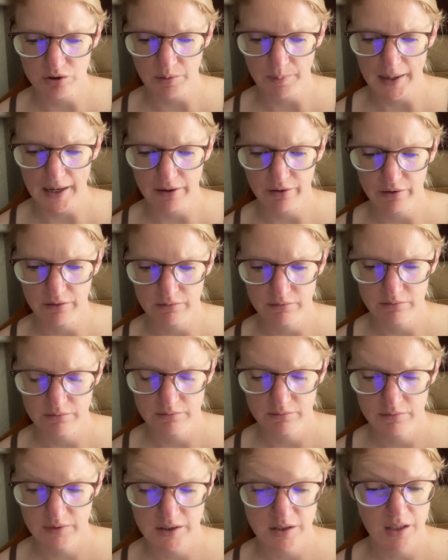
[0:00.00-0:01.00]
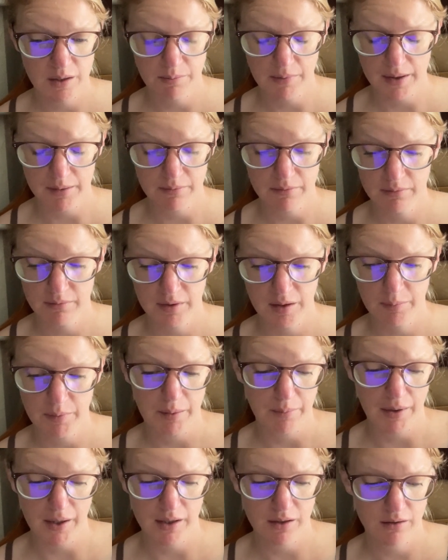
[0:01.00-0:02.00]
pattern in my
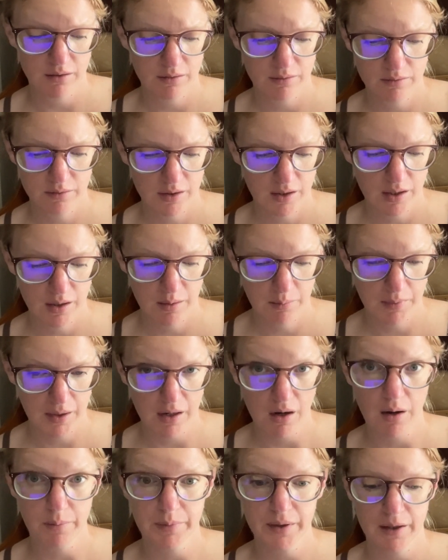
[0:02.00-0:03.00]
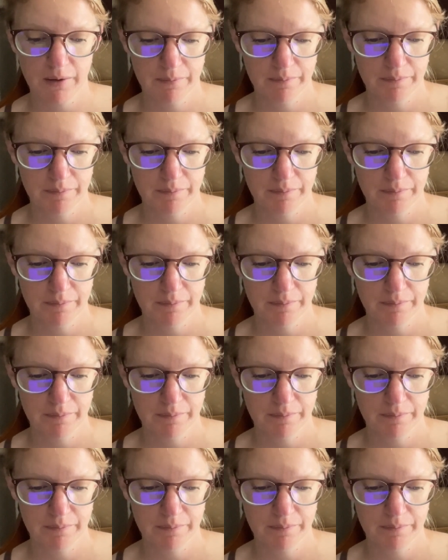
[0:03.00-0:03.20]
mind. It may not be.